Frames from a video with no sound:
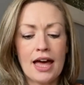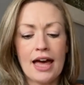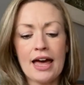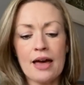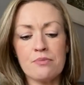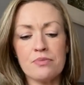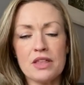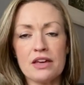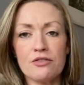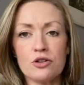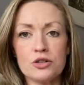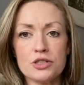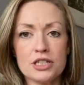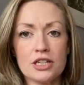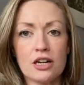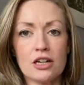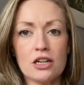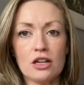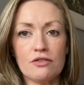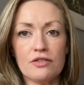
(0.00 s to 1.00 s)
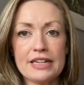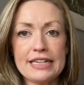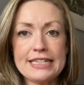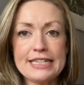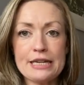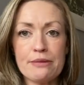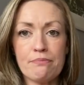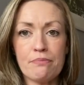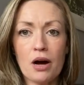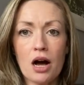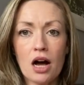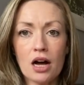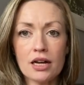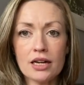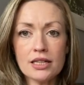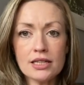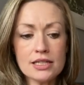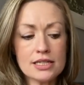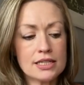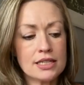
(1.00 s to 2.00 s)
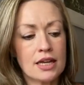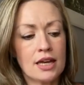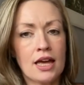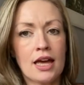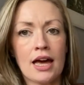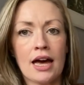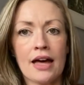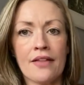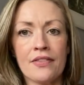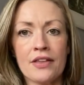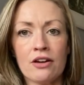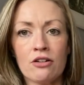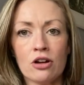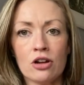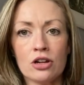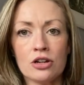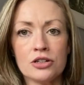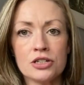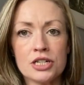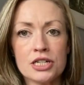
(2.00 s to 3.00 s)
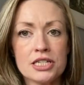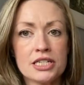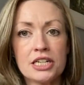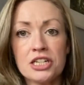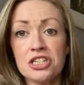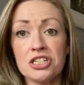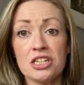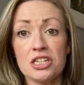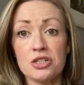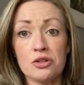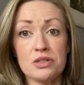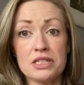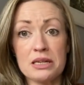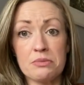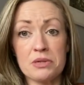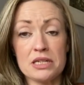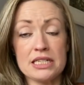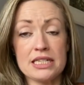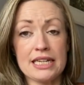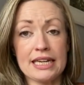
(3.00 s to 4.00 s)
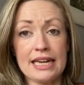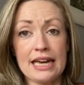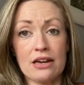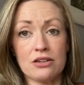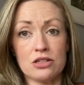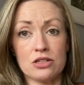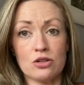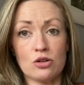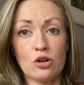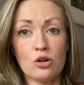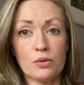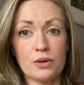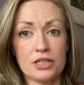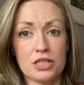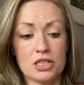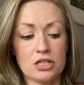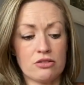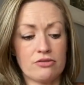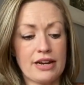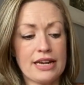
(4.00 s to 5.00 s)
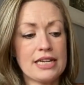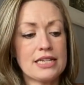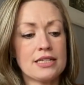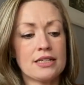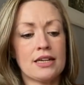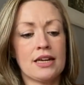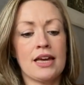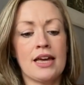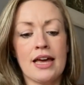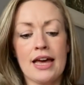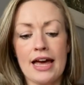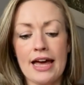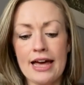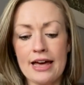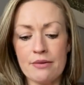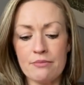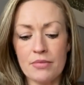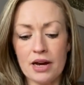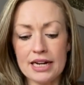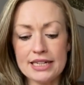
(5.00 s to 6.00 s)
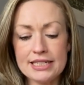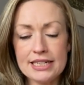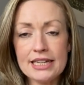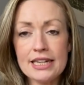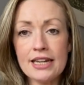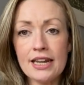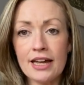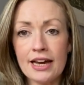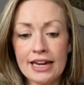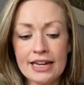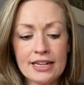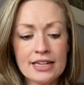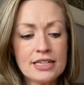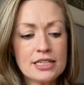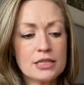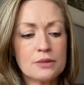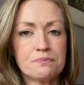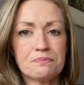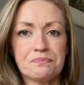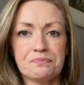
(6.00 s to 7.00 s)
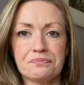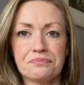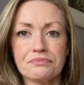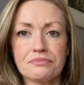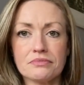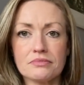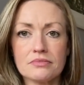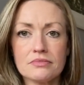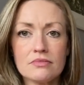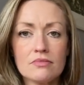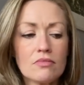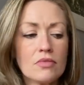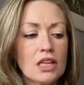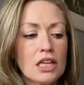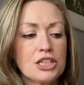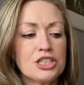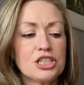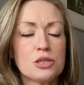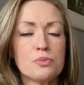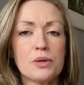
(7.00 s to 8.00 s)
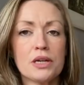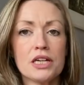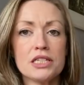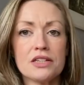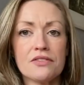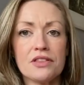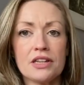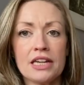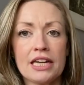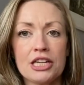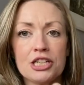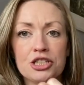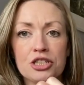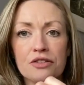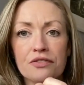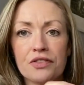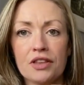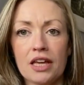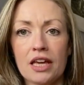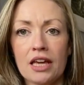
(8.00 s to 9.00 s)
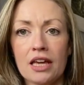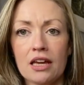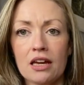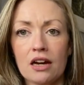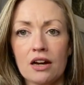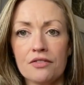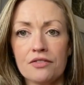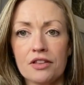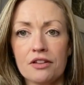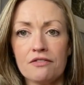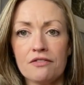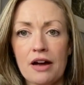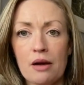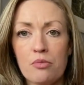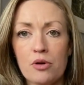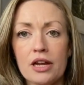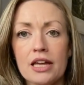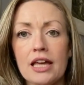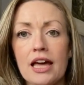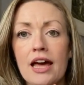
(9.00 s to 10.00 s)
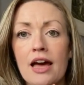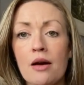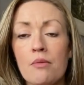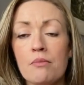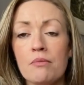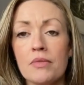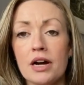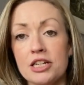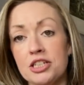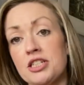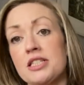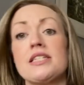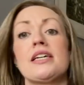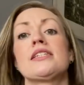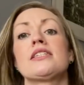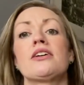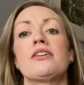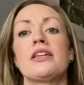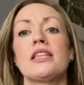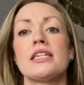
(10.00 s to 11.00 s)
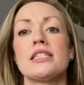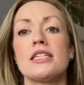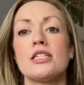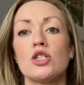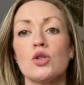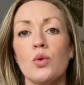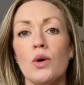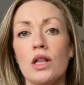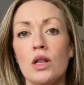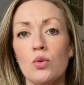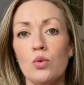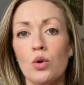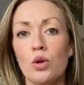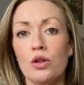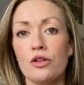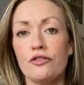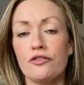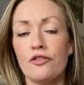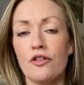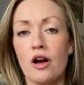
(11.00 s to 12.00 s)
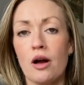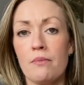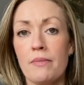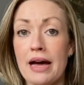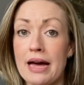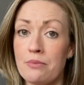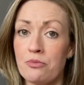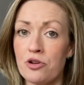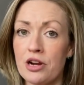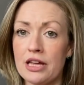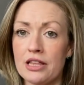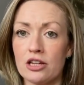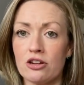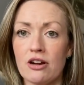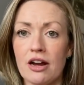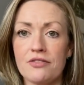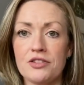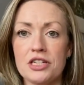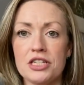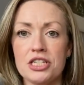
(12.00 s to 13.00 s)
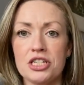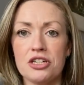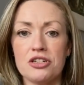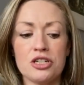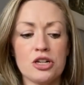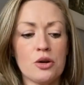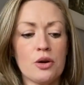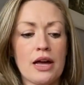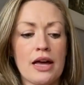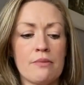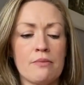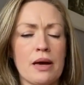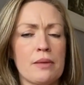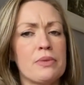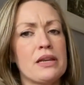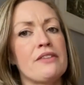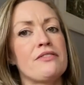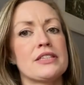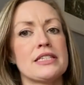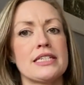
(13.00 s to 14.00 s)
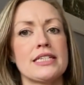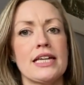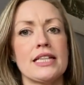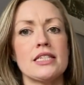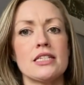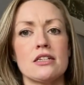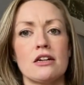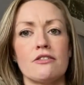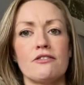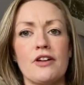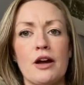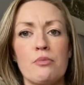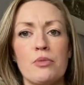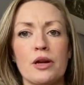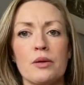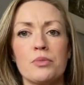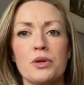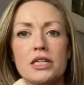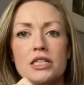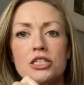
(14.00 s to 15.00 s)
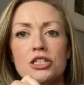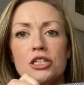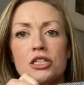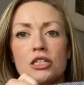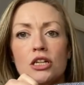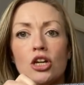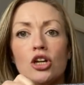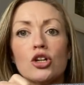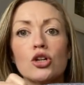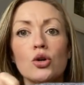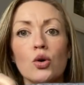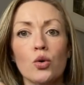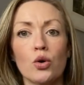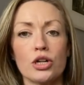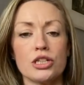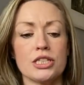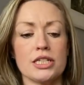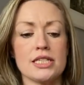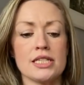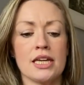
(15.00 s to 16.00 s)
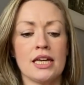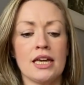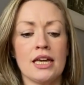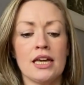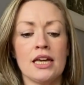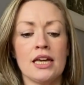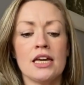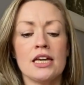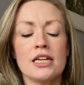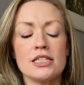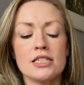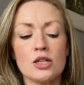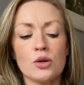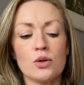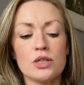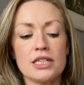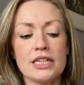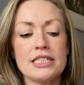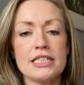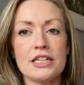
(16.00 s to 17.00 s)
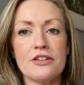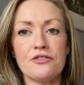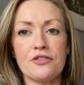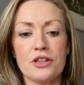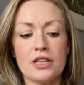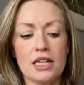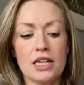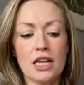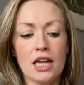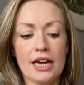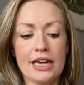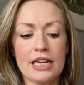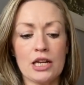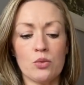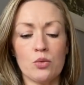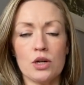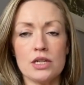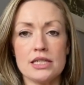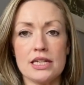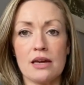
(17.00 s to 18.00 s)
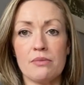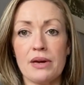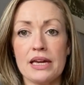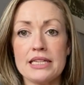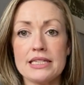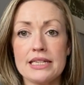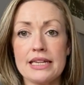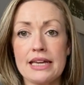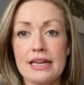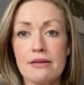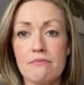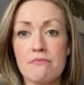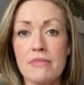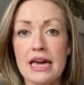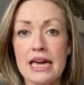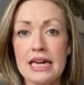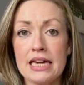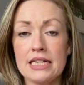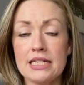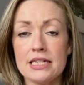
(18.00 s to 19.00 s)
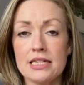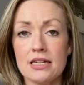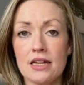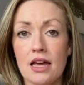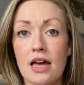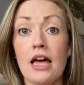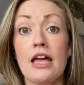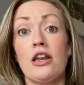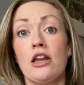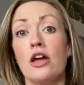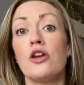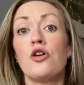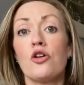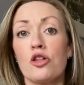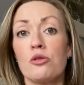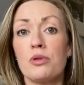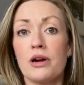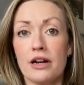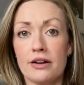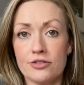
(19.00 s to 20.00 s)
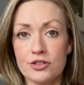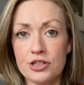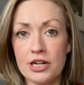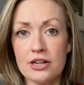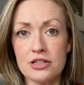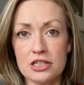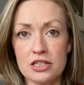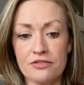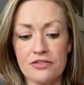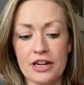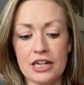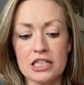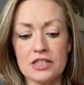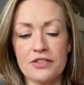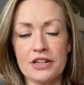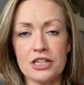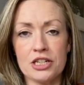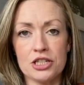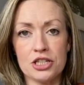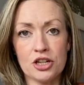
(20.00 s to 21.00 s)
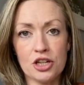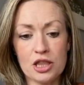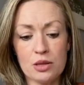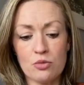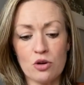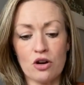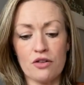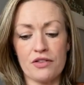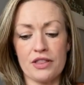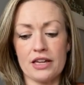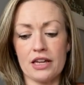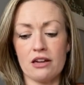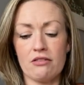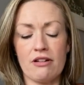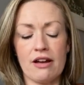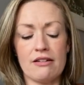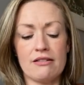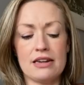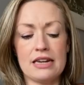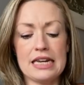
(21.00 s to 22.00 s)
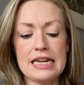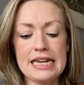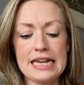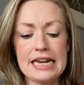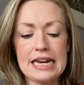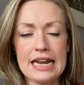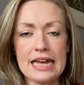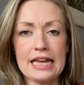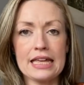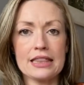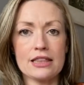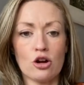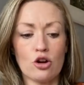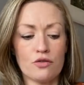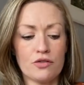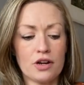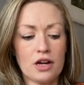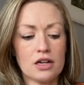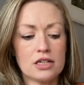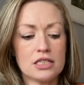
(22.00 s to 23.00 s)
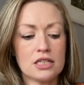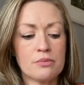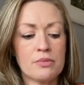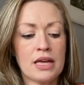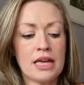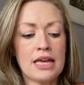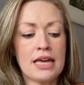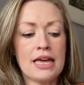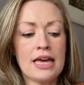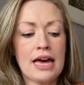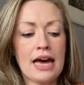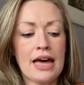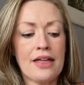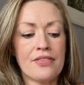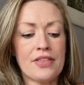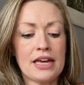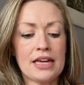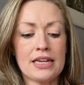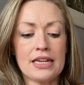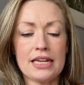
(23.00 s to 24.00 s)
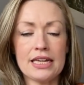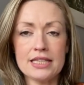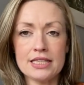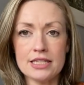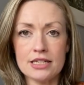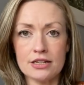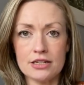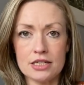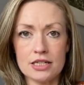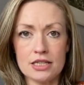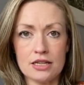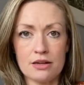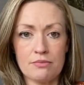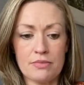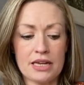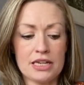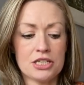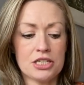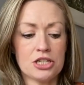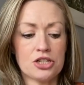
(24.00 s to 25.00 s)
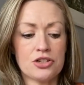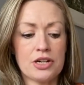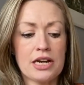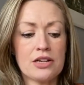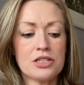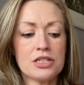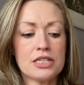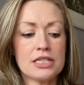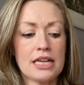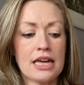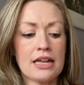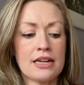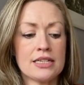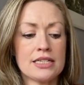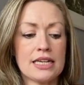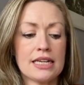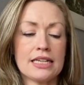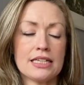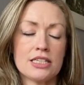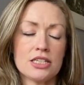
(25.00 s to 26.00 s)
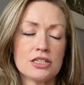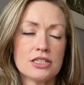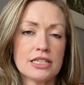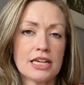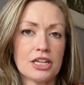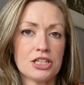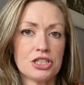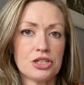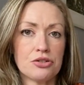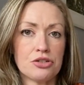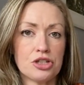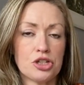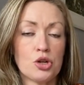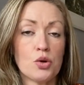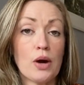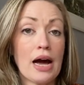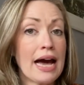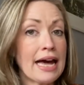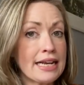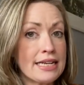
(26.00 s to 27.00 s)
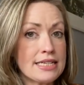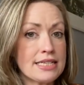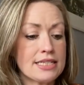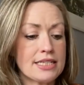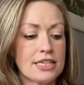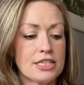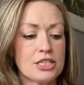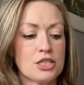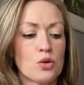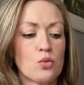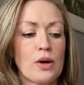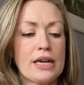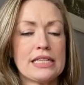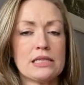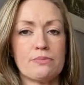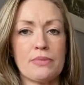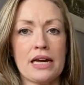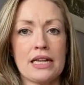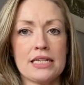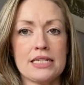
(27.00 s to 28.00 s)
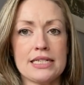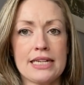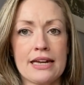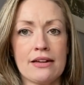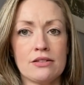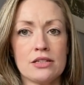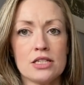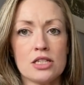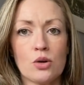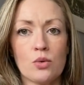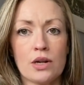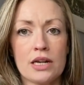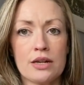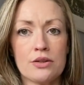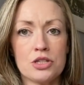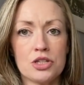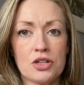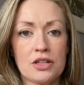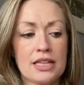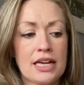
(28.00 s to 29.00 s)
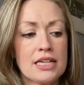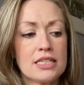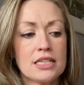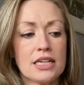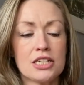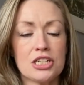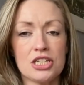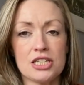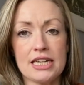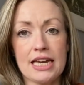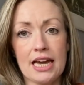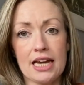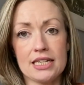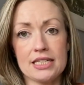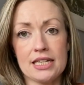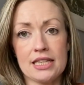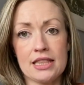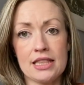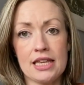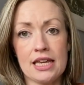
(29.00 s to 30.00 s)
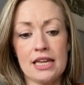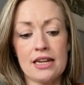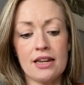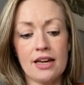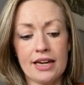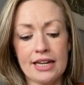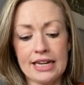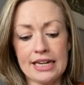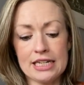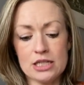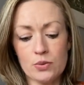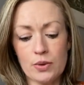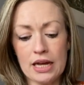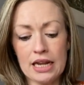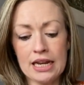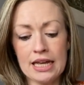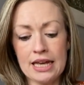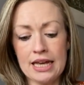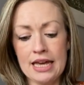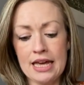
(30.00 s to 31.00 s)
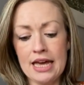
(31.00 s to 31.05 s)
They've also lovely deep pockets and they're all understitched and they don't seem to stick out at all, which is great. I did line it just because of the nature of the fabric. I should say, sorry, this is twill wool from Anne-Marie at the Crafty Studio. I believe it's a dead stock fabric, but it's just gorgeous. So what I did for the lining was I basically made another pair of trousers effectively and just cut them off, I think around knee length, overlocked them, and then inserted them into the trousers. And it does get you to hand stitch the waistband down. So when I was doing that, I just tacked in the lining as well